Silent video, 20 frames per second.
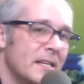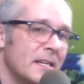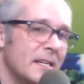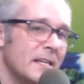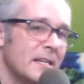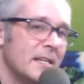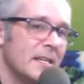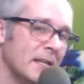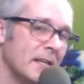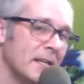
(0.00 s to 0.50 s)

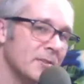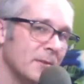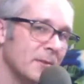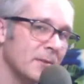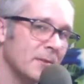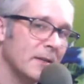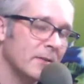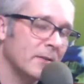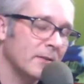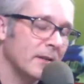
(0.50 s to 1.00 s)
it passed
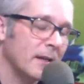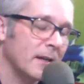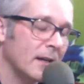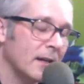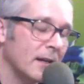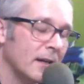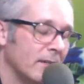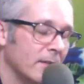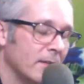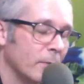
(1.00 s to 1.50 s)
around
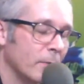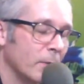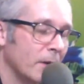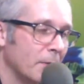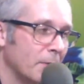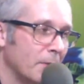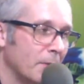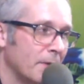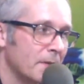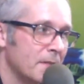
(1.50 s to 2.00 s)
on the
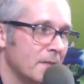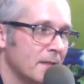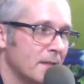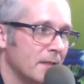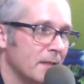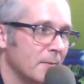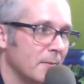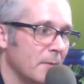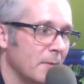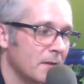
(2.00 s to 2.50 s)
web
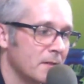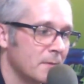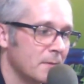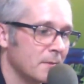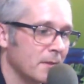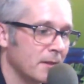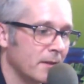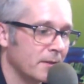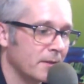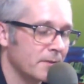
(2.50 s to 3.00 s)
recently among some
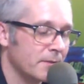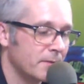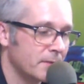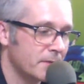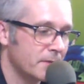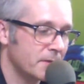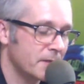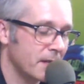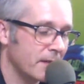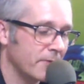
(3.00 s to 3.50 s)
of the
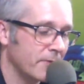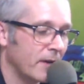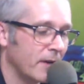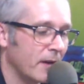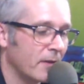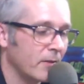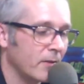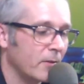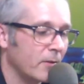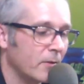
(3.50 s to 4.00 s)
cartoonists that I
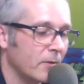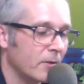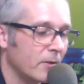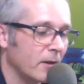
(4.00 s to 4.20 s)
follow.